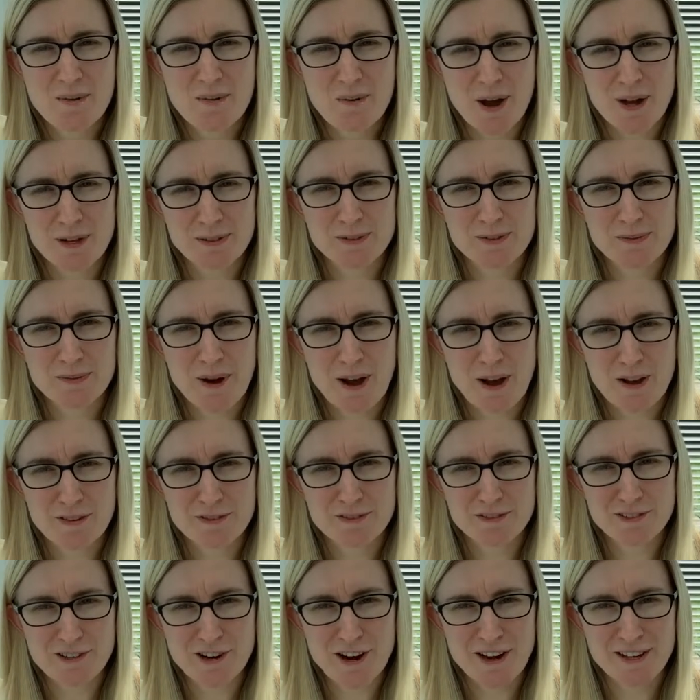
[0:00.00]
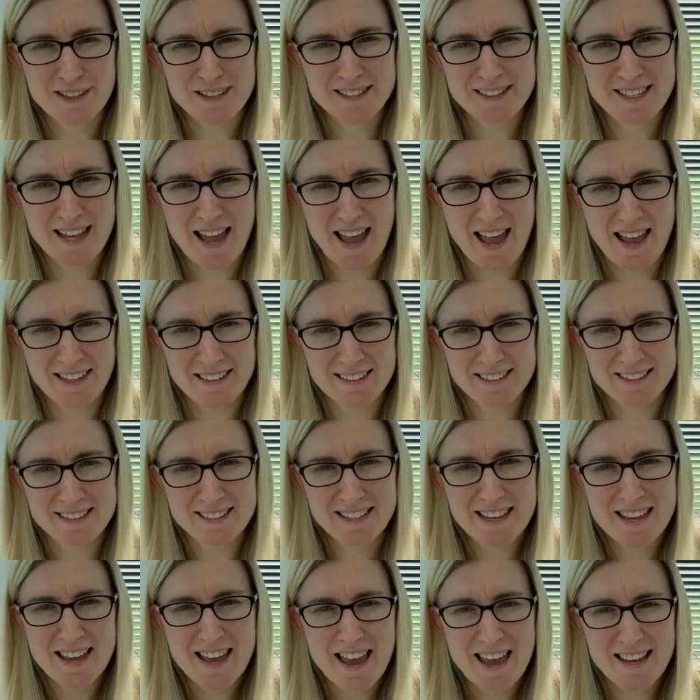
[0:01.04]
worked well for us and
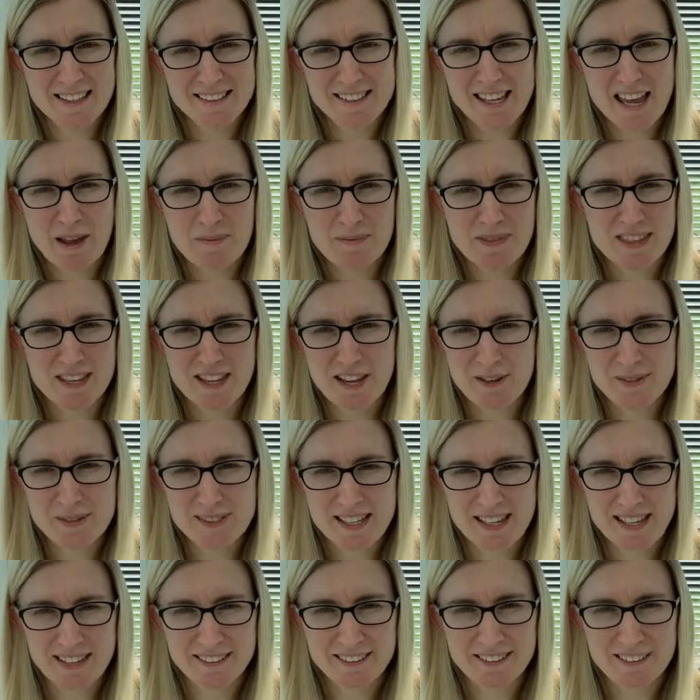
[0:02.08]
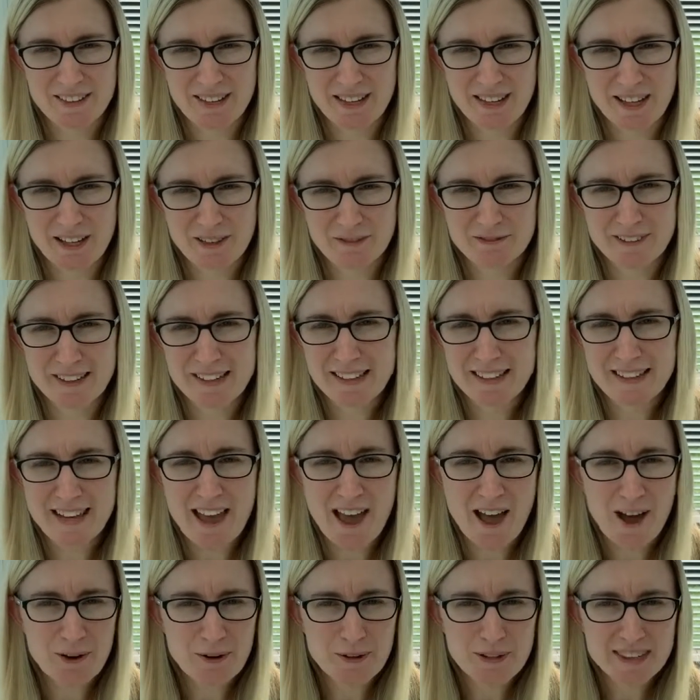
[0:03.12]
has kept Theo's skin looking really
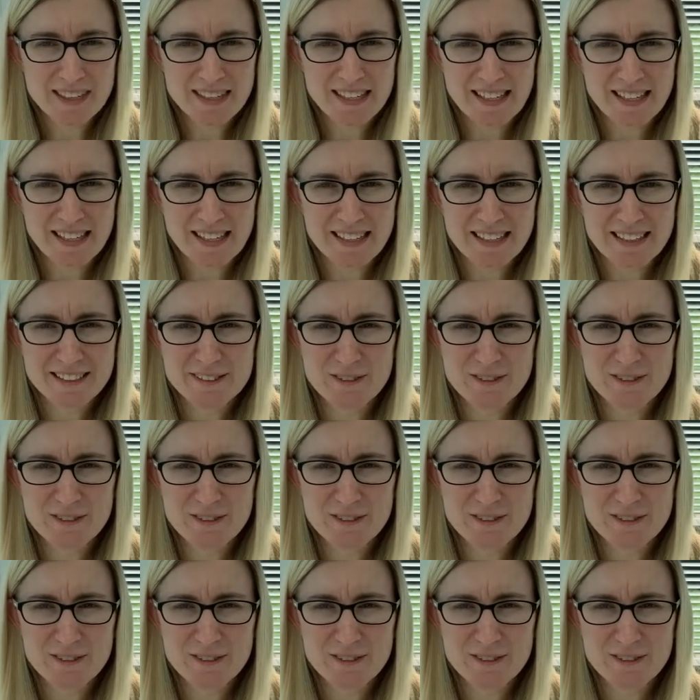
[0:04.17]
healthy.